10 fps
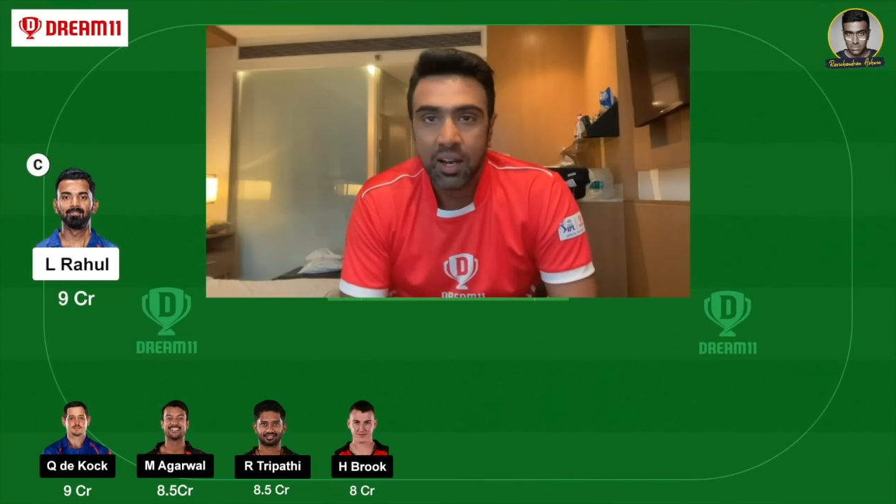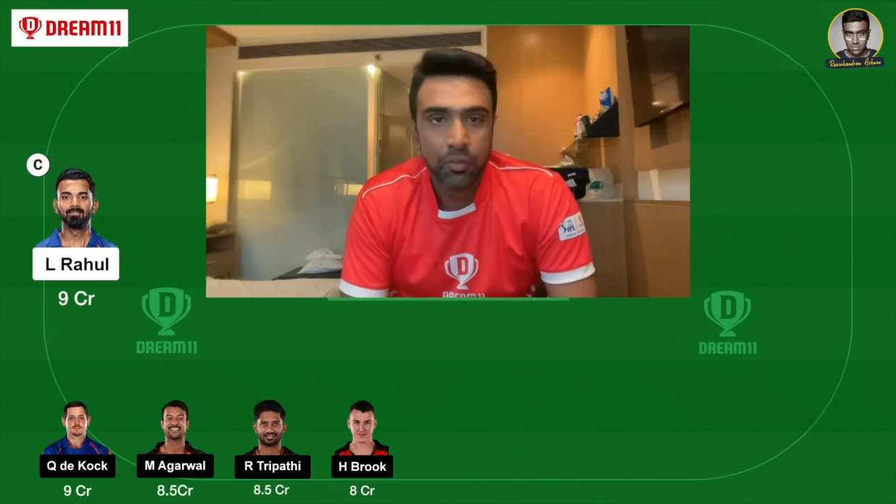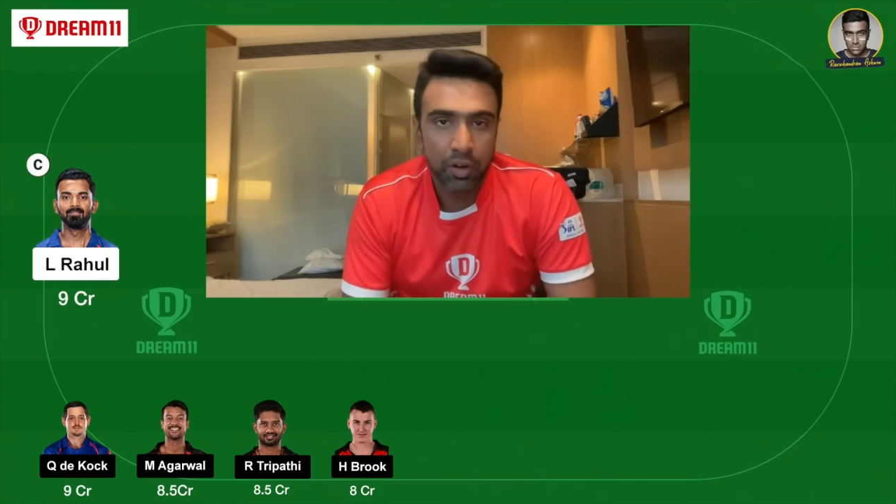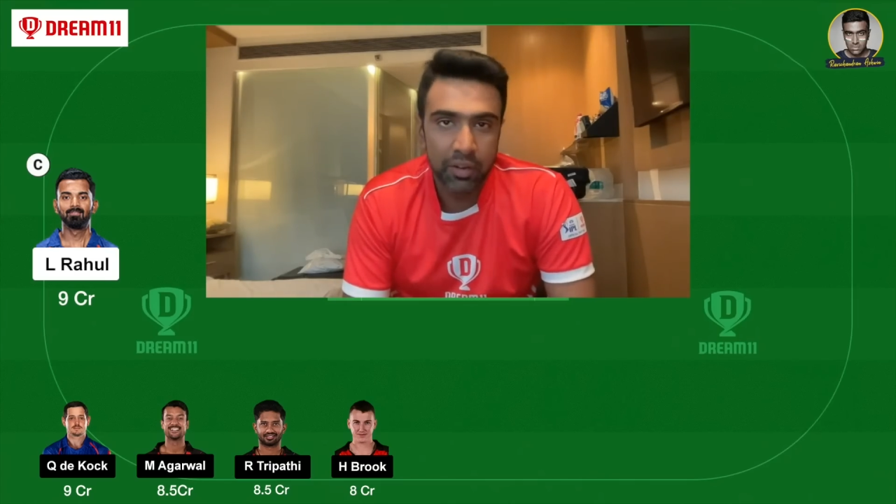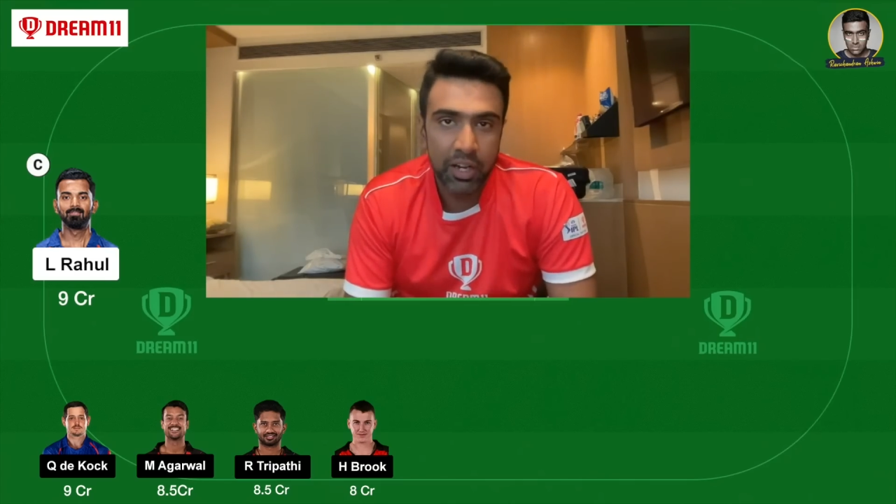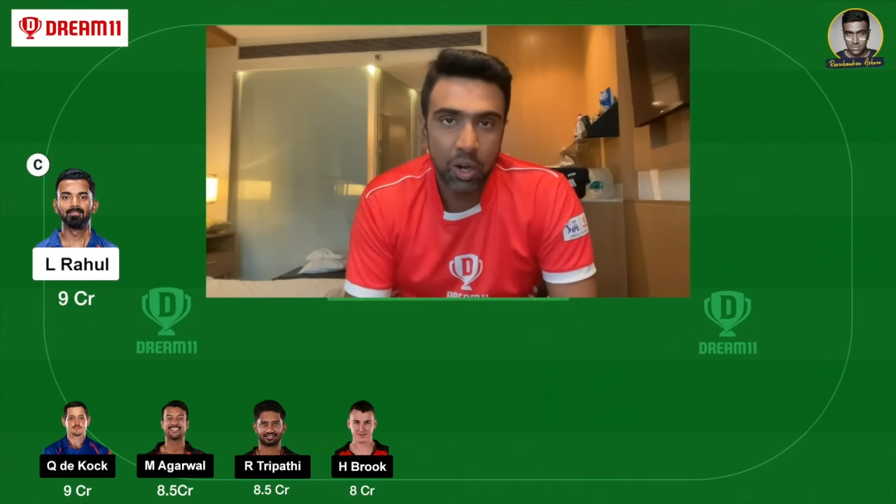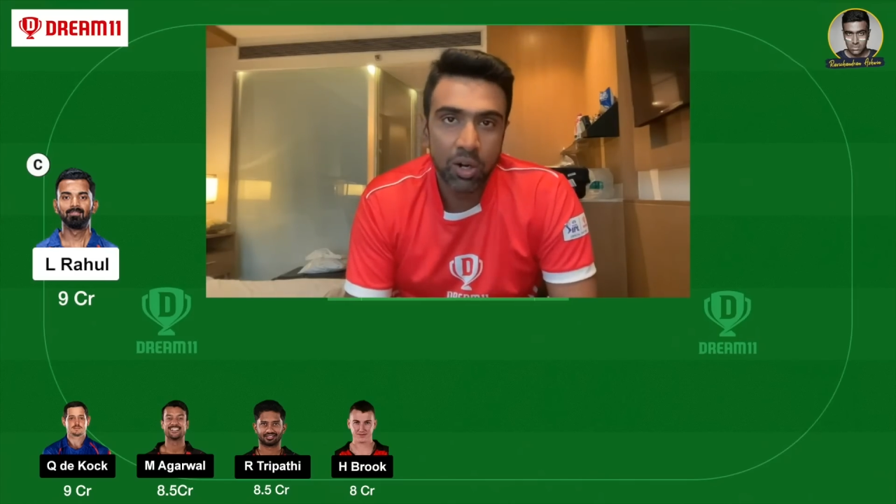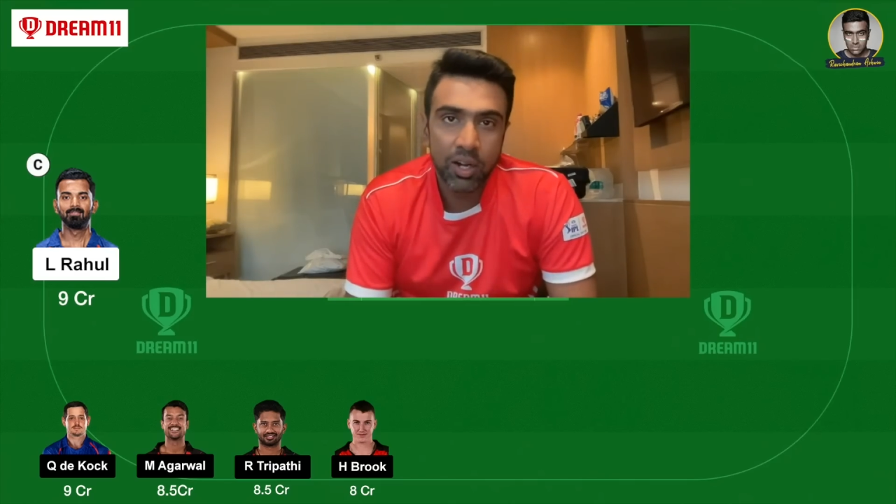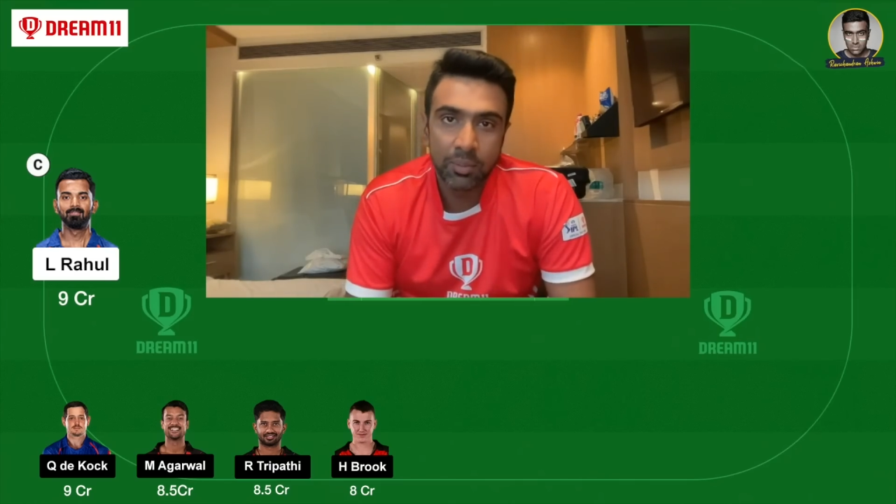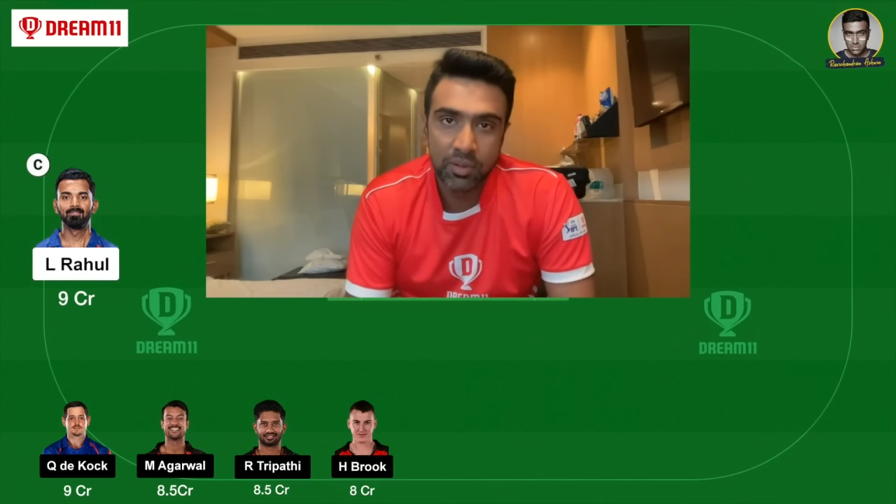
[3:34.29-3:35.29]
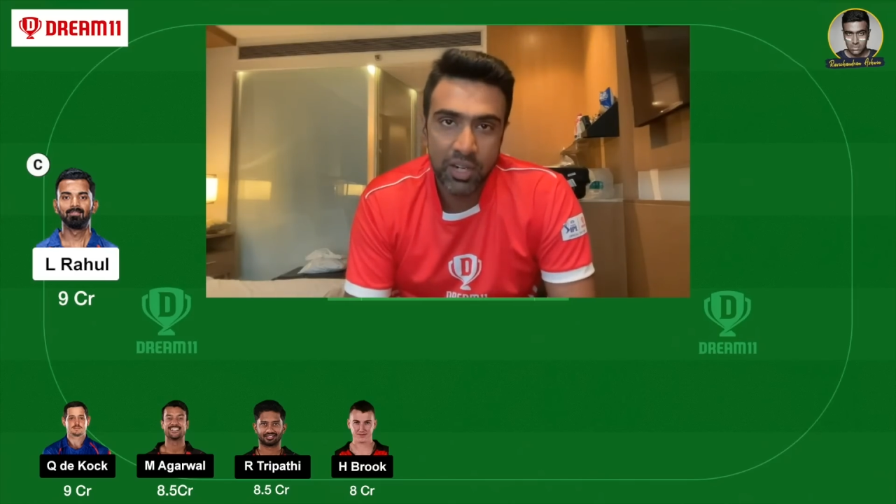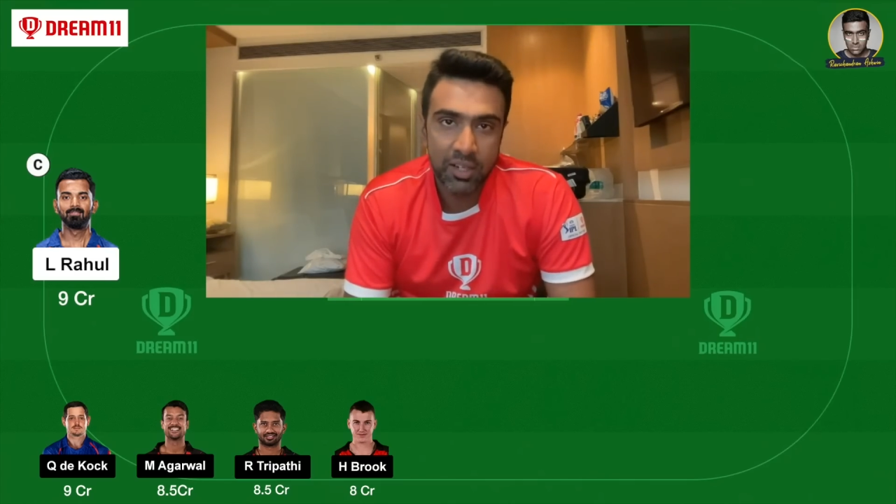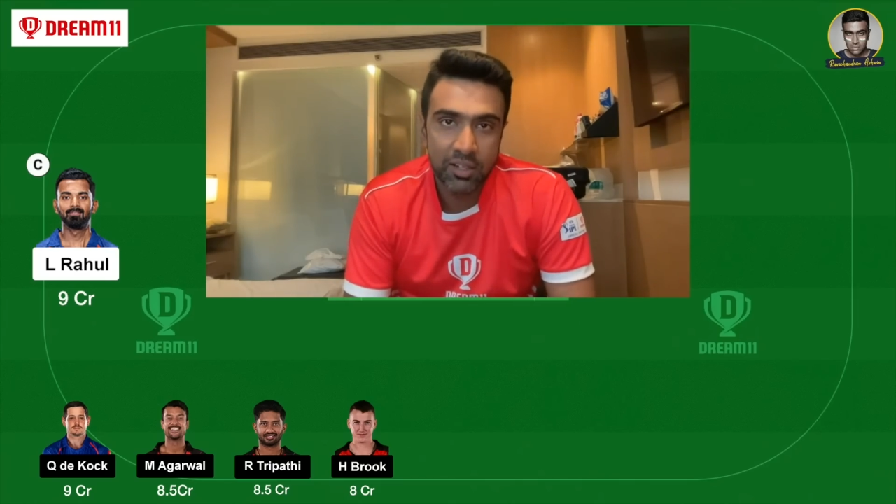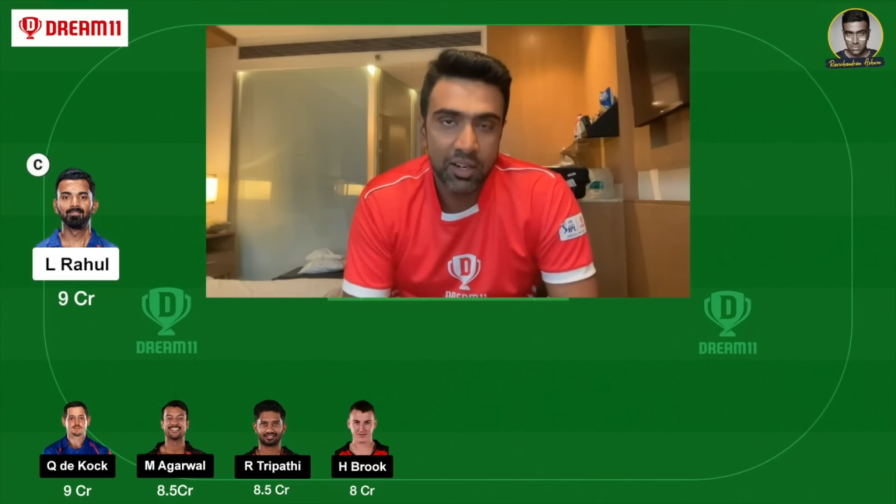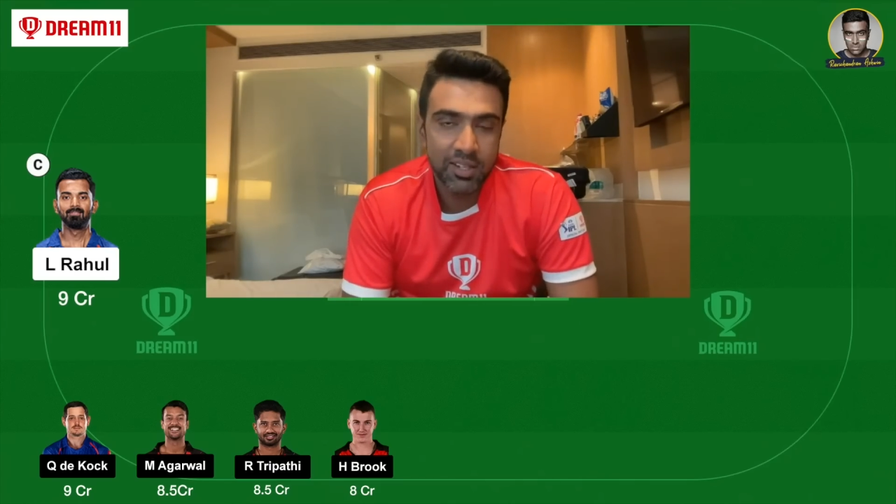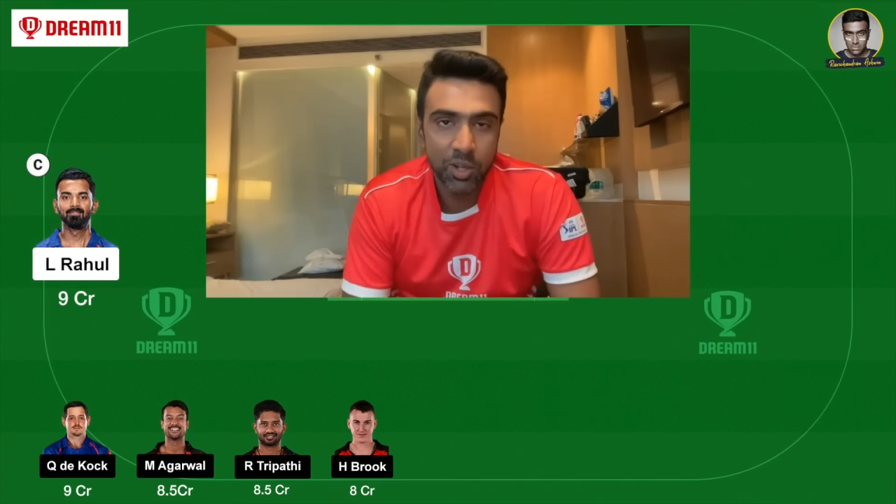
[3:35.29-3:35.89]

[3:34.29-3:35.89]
for a very long time, they've shared the dressing